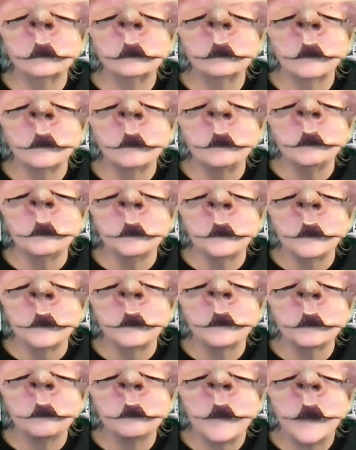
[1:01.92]
is underneath
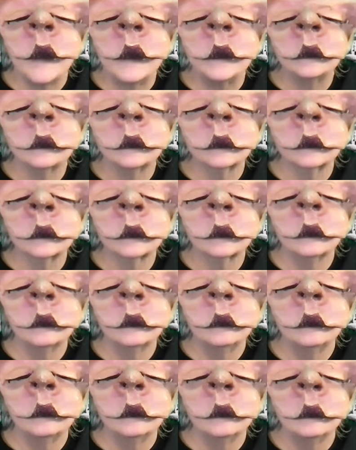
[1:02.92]
the mask.
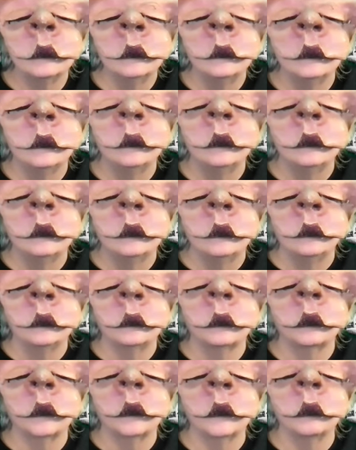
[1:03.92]

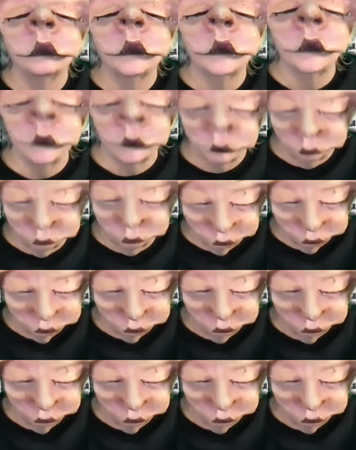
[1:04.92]
So here we go.